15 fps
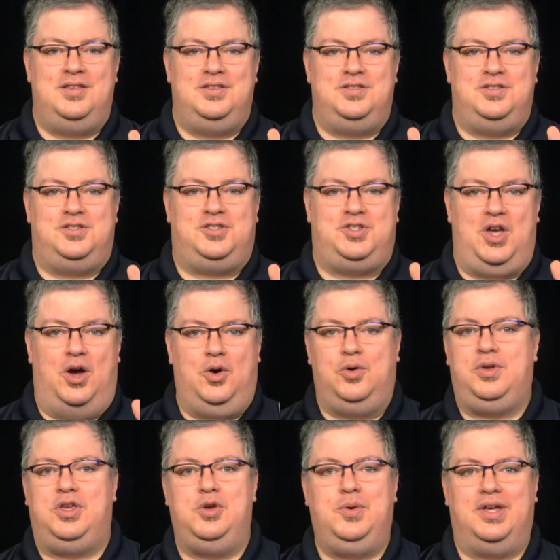So
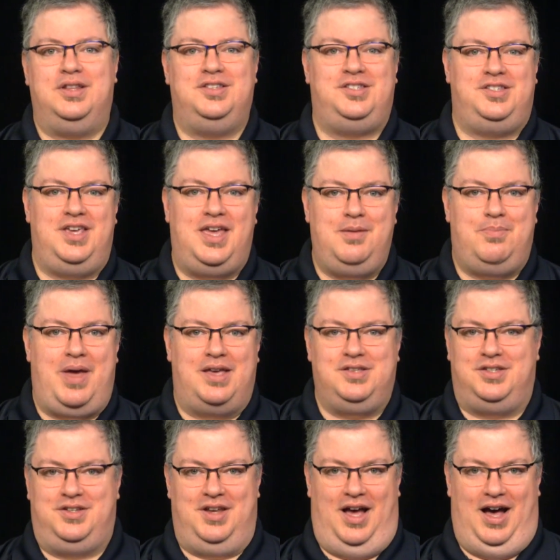you can see,
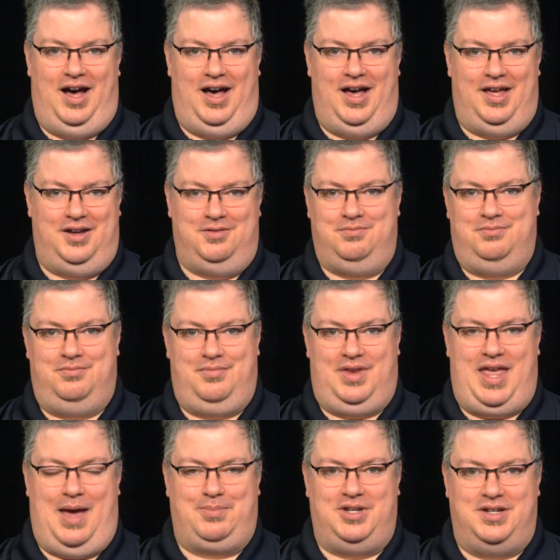based on
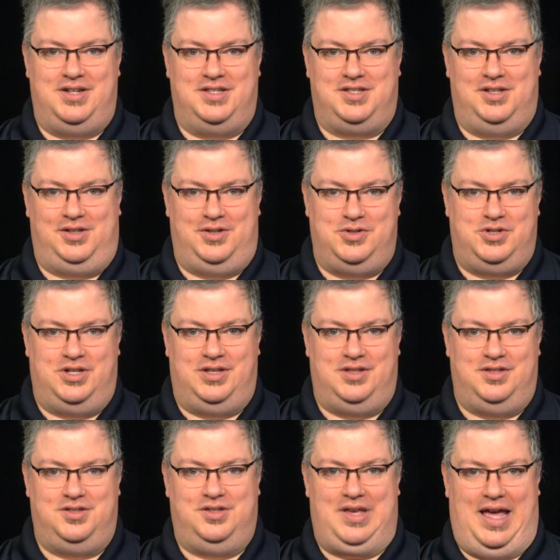Captain
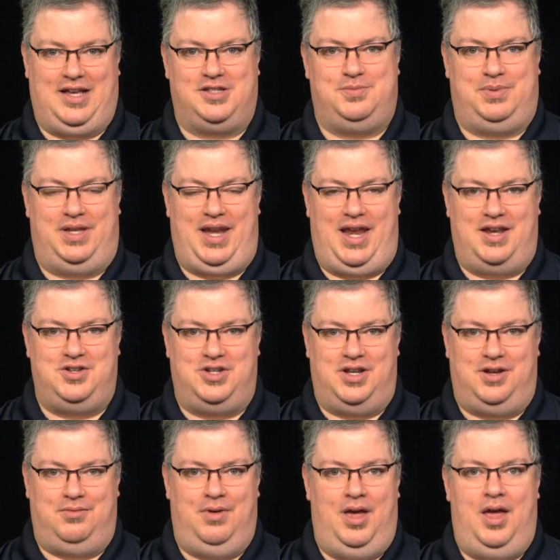Disillusion's explanation,